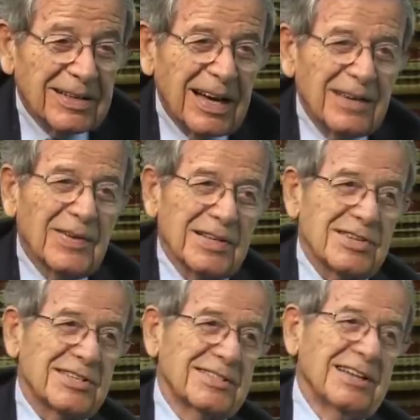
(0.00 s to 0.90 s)
Kind of a
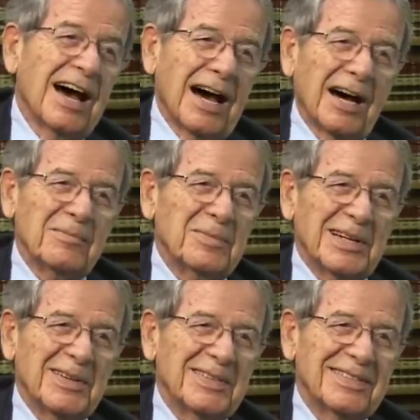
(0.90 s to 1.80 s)
snob,
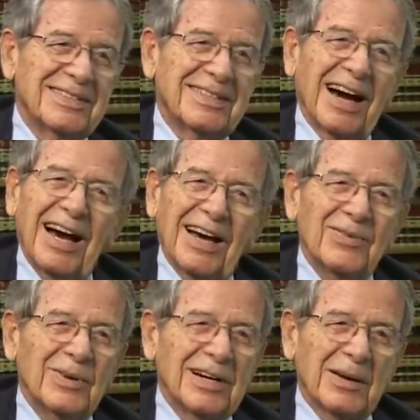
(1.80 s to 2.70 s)
but God,
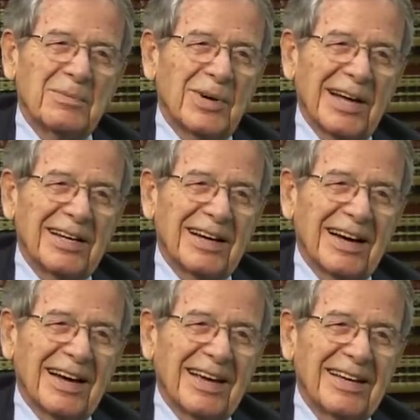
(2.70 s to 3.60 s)
what a bright
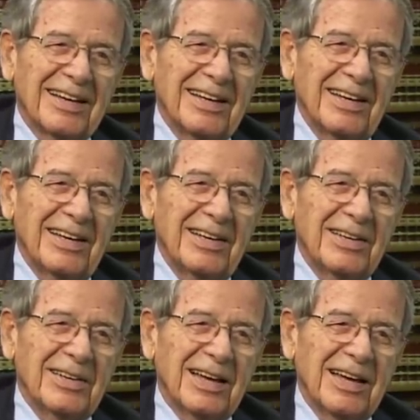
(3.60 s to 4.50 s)
guy. And he,